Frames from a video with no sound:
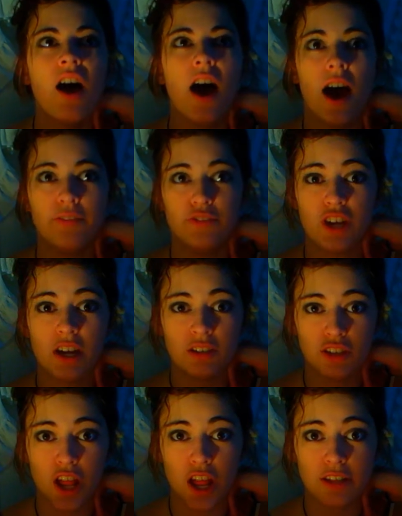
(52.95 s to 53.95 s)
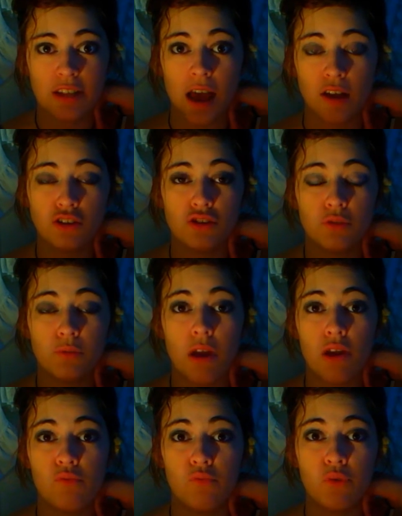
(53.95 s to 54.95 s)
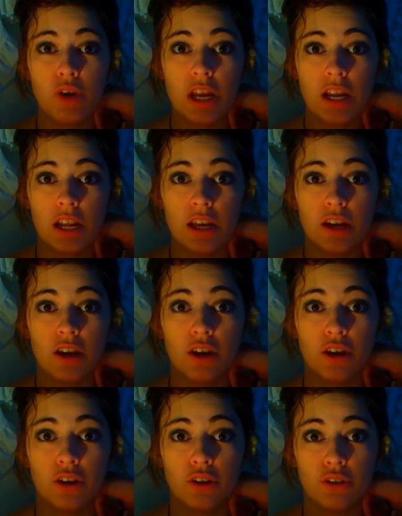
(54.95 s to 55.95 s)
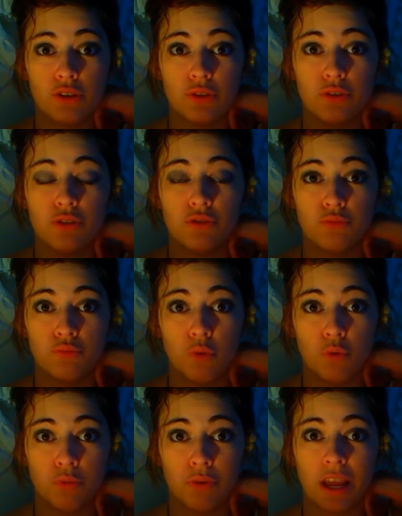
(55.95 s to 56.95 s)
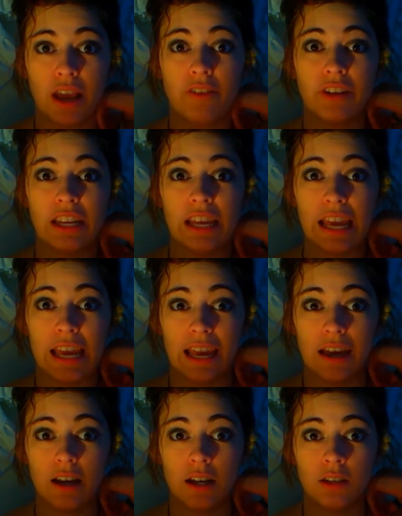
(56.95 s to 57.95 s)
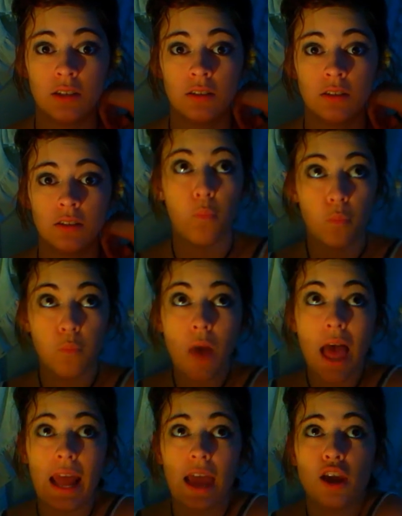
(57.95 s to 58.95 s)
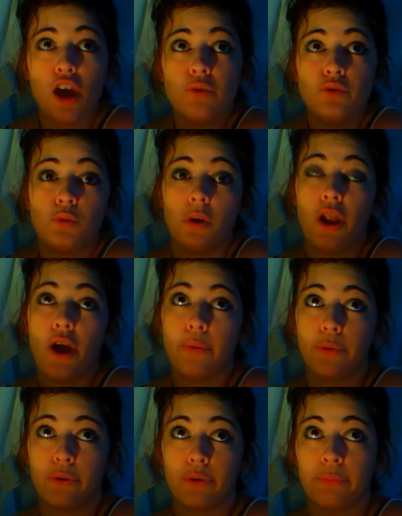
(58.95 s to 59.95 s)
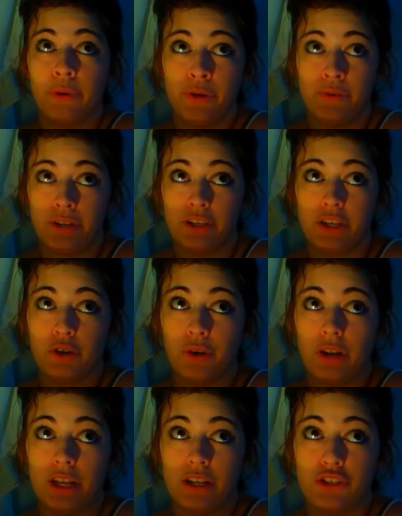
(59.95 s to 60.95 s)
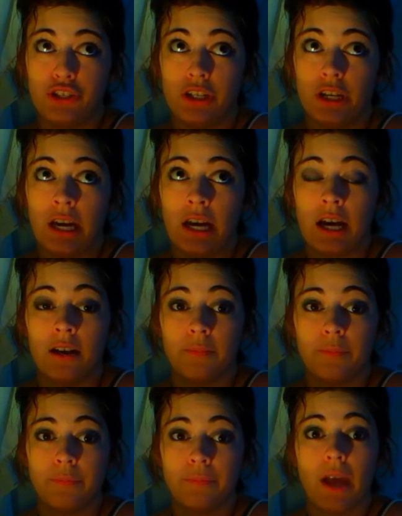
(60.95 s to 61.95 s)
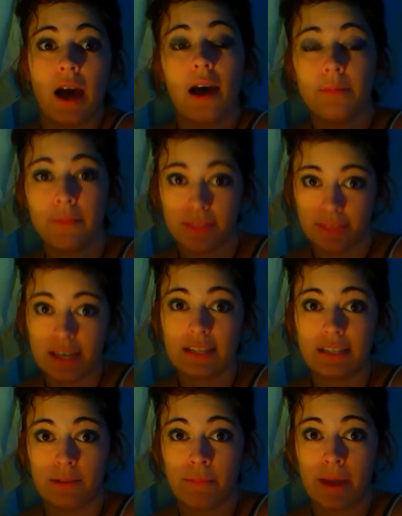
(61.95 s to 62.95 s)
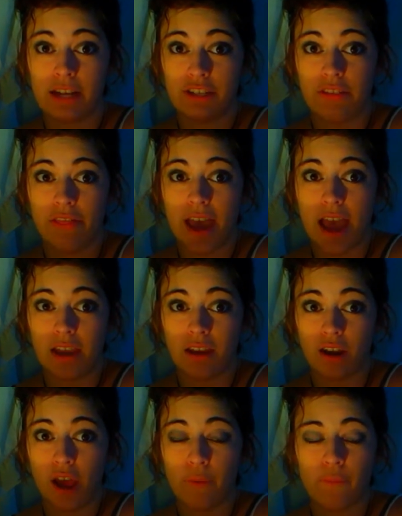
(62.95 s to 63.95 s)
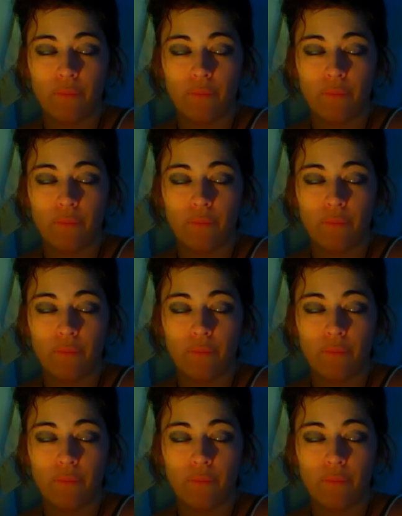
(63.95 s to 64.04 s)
I've just learned how to do a really good drawing of an ear. Well, I go to a local community college. I'm a theatre major there, you know.